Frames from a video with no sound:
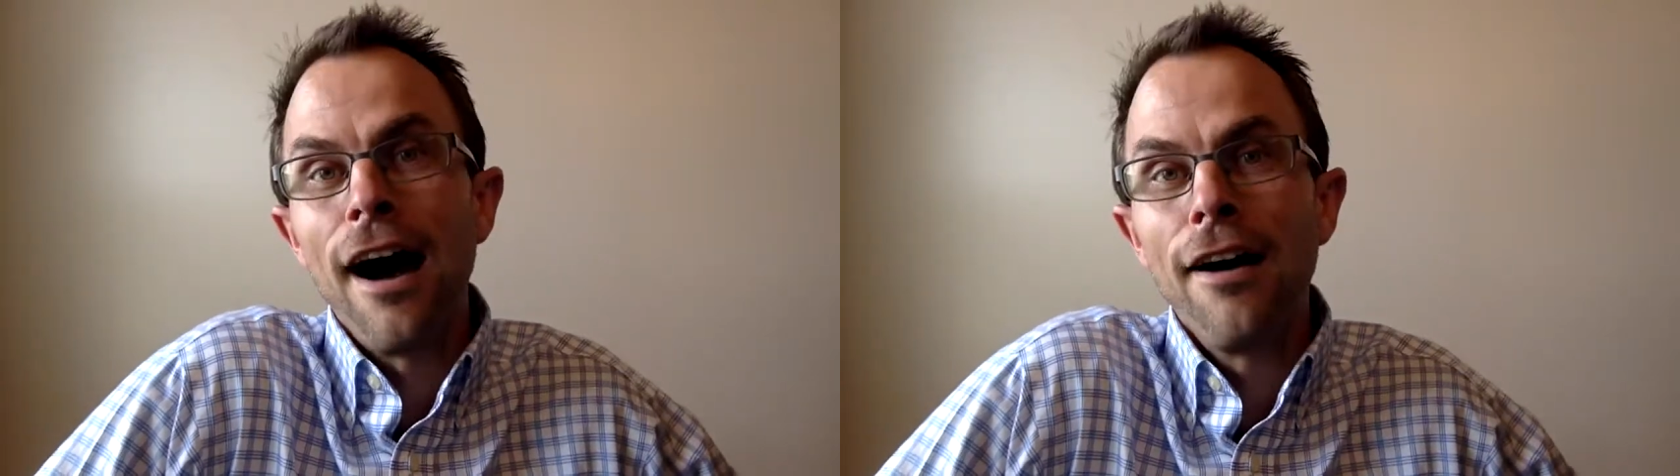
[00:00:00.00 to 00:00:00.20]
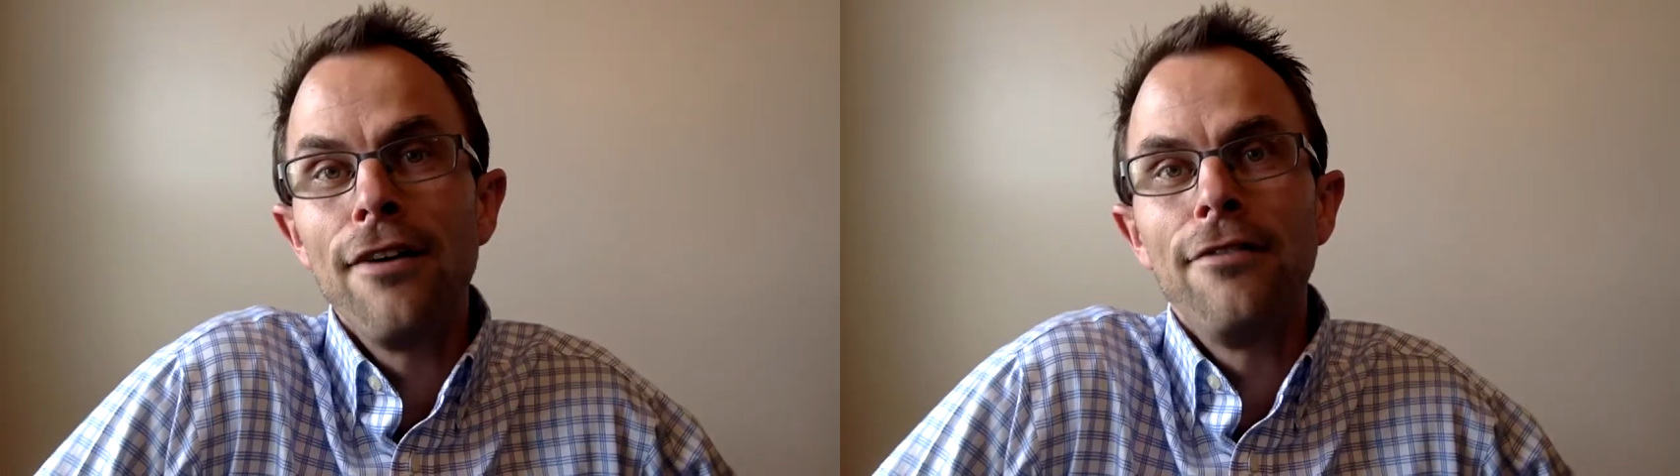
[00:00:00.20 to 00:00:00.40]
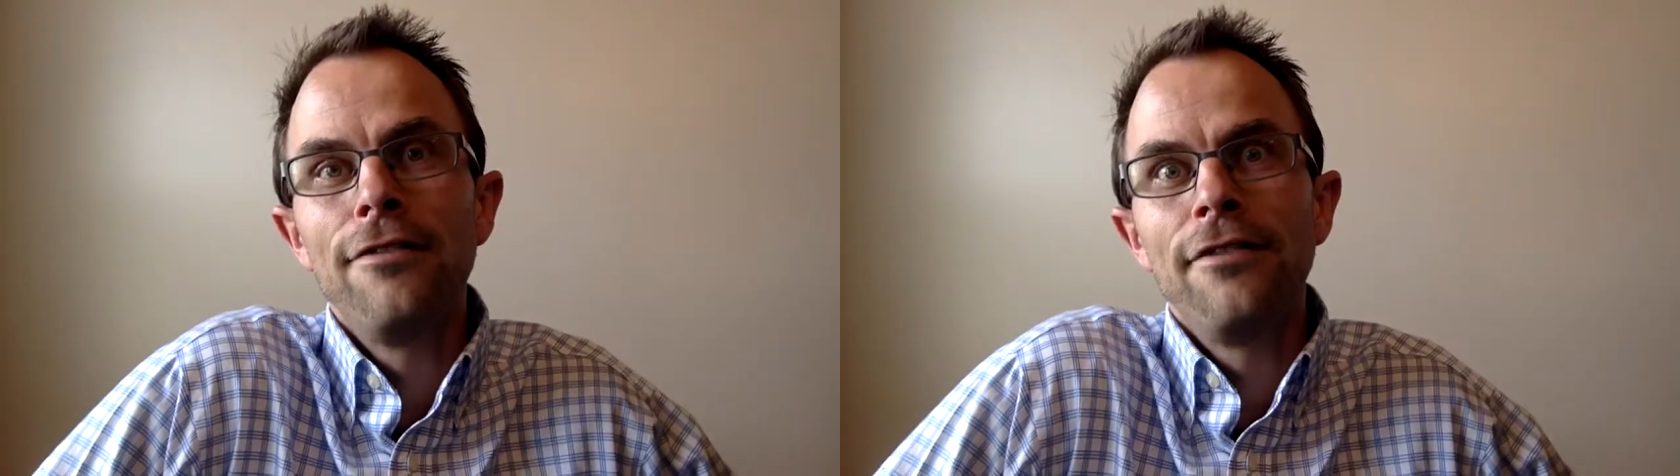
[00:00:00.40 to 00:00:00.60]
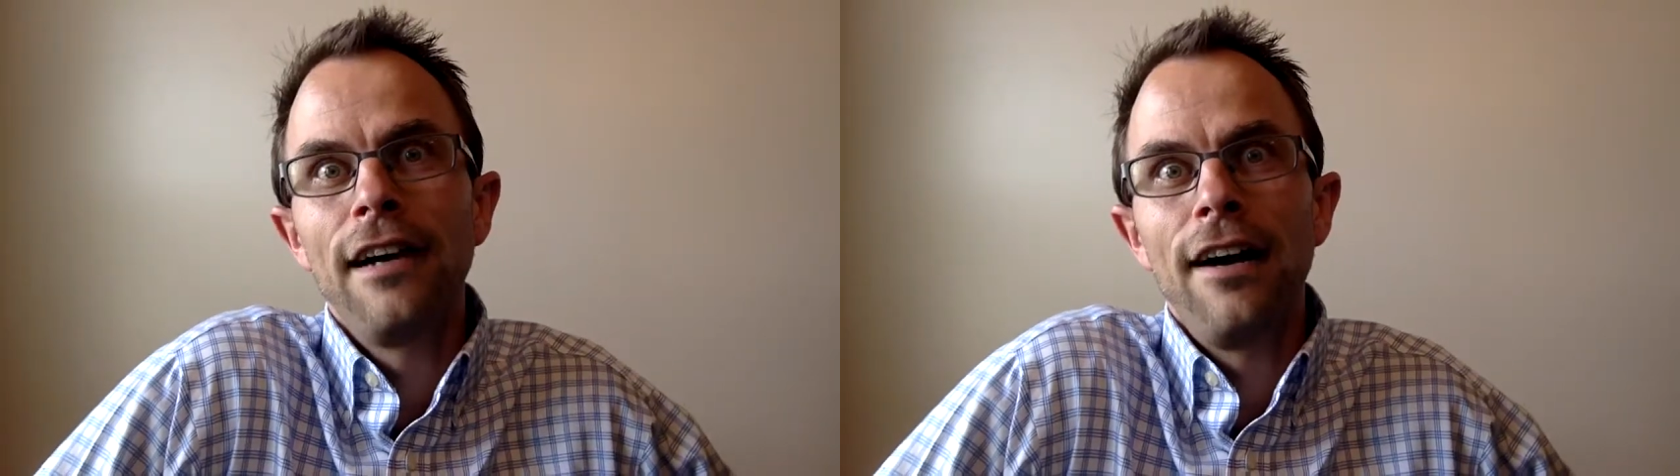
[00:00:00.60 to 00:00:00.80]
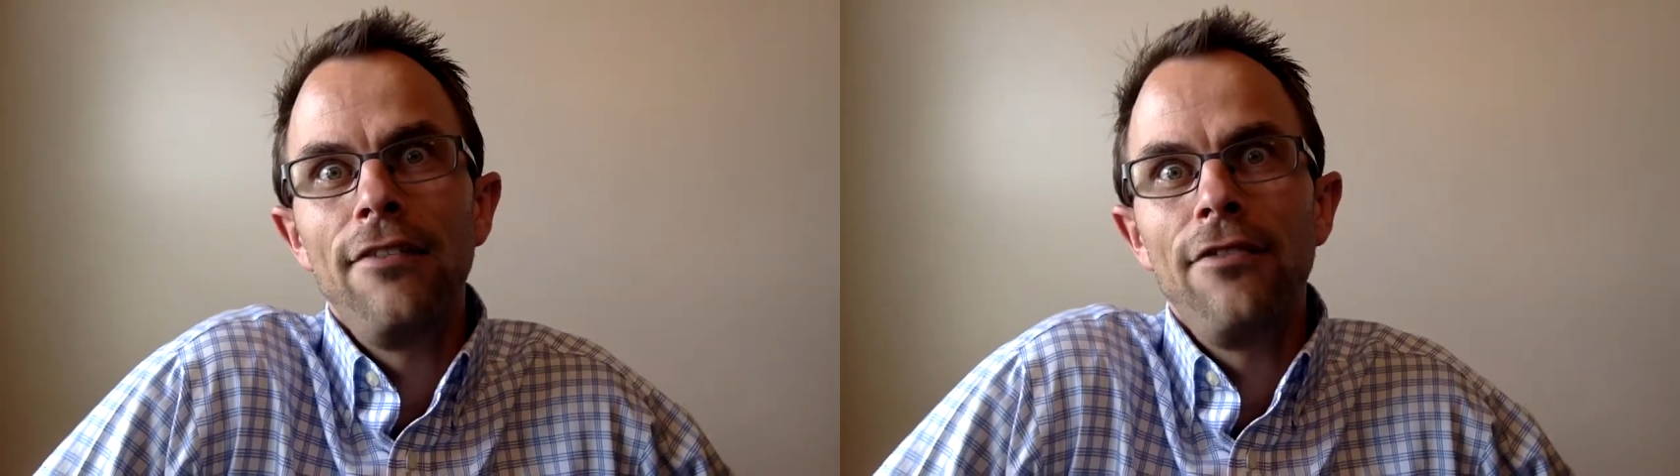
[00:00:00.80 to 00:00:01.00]
of
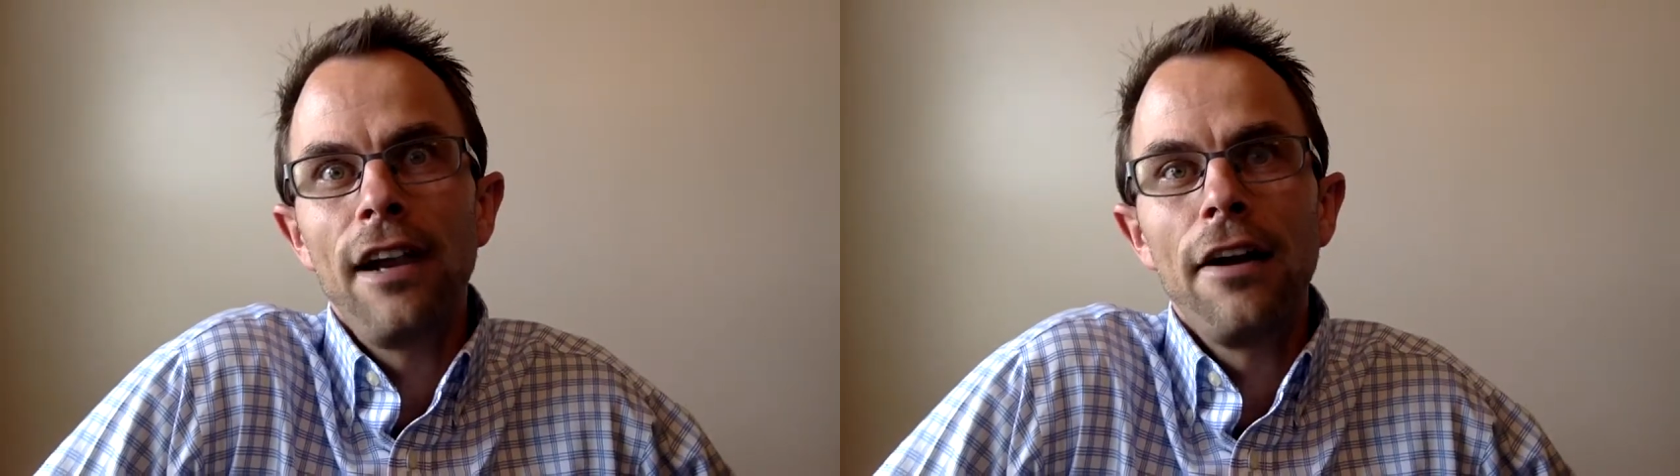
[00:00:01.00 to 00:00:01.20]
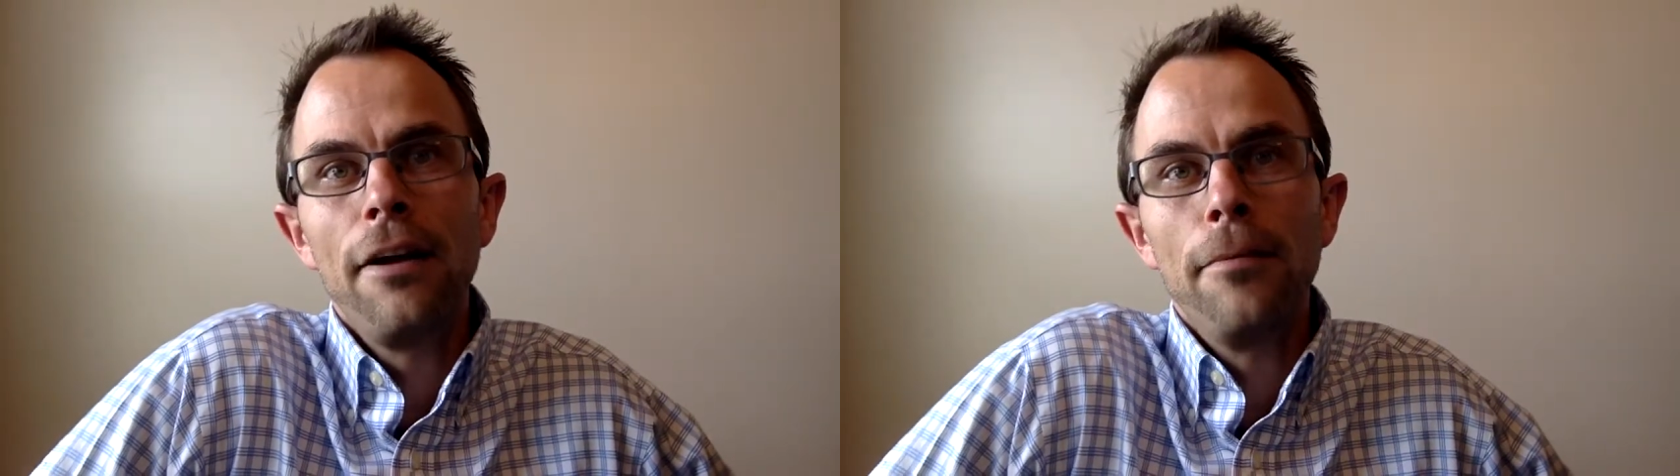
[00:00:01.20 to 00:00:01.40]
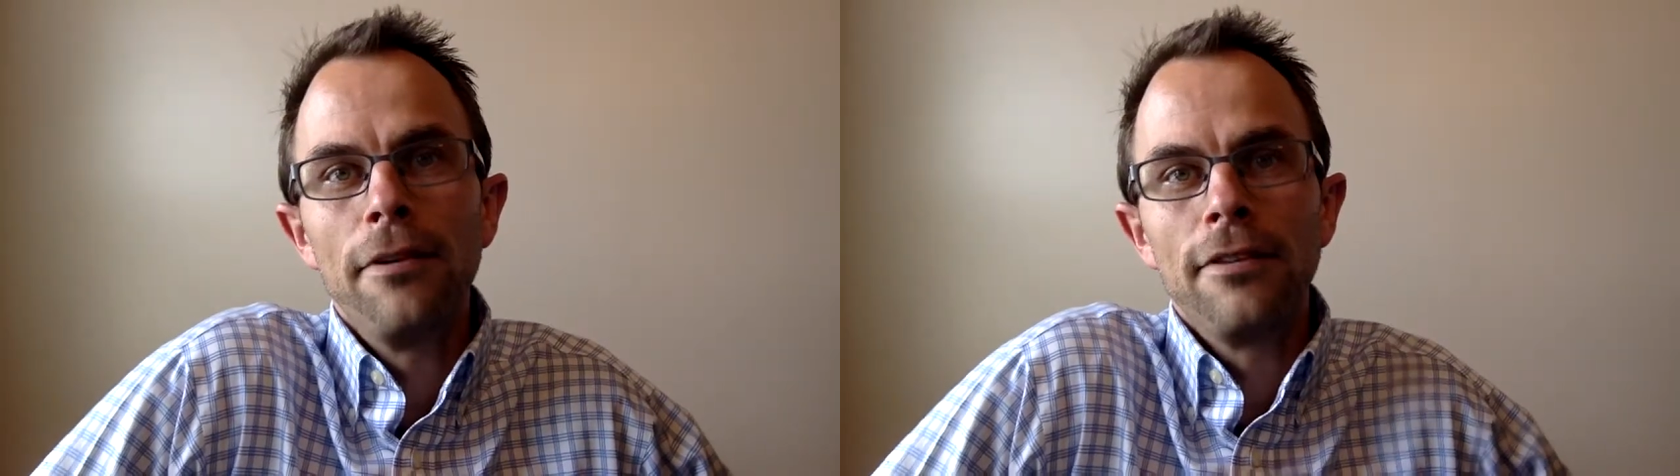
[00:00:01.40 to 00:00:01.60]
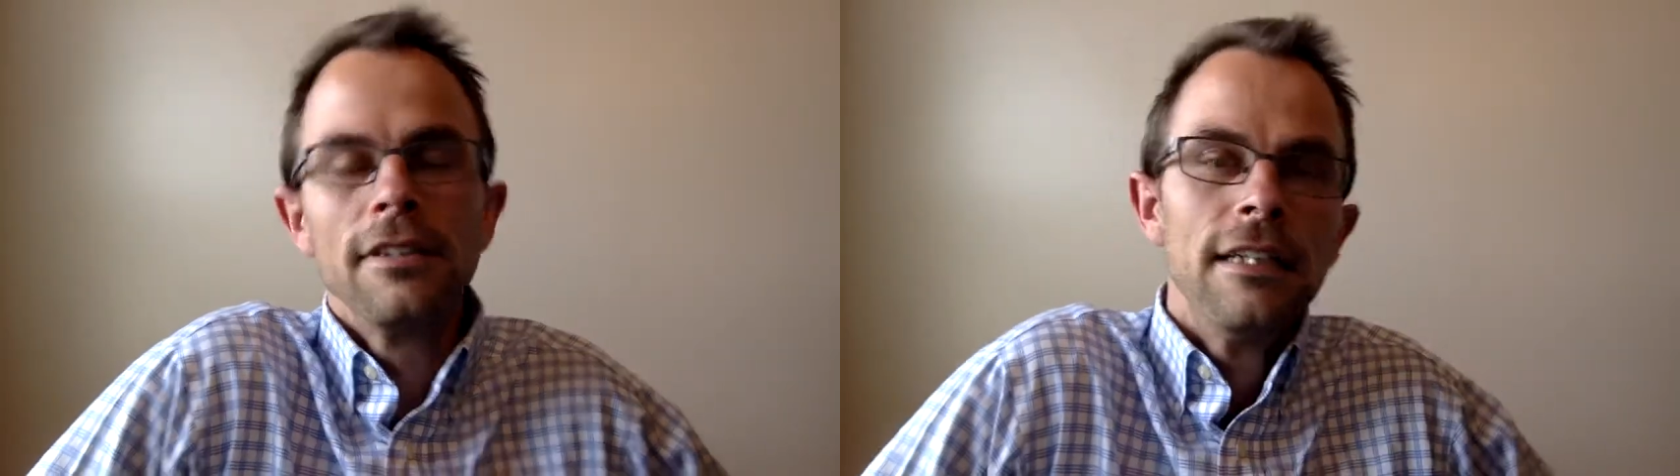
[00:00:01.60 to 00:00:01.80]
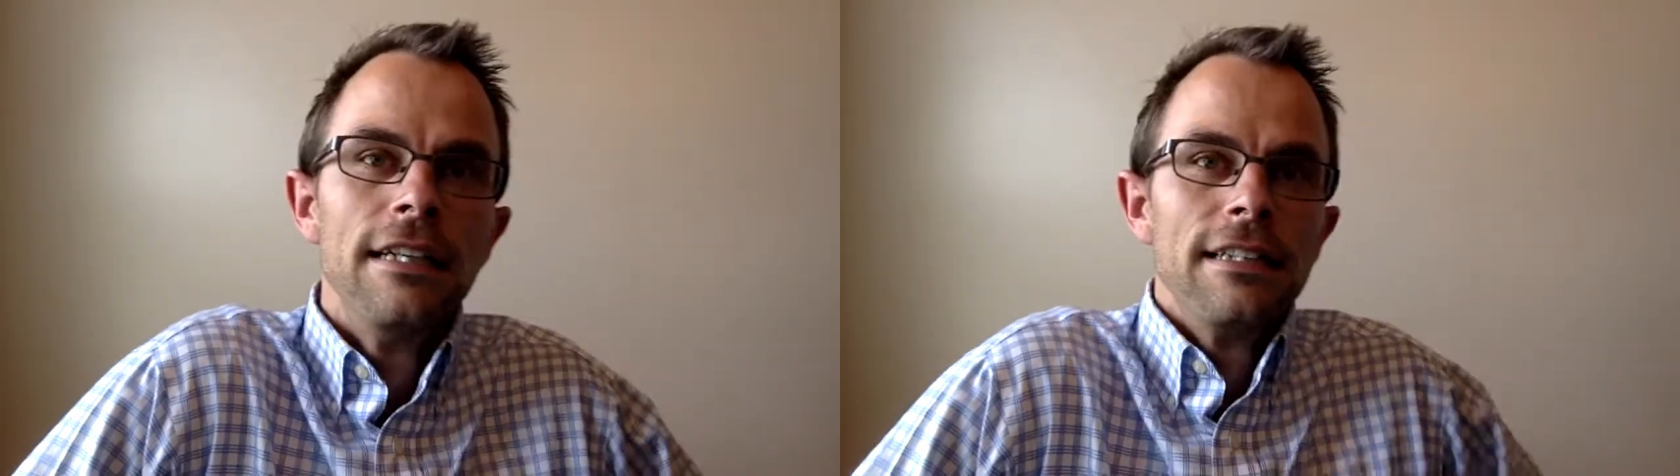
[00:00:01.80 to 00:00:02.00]
a variable.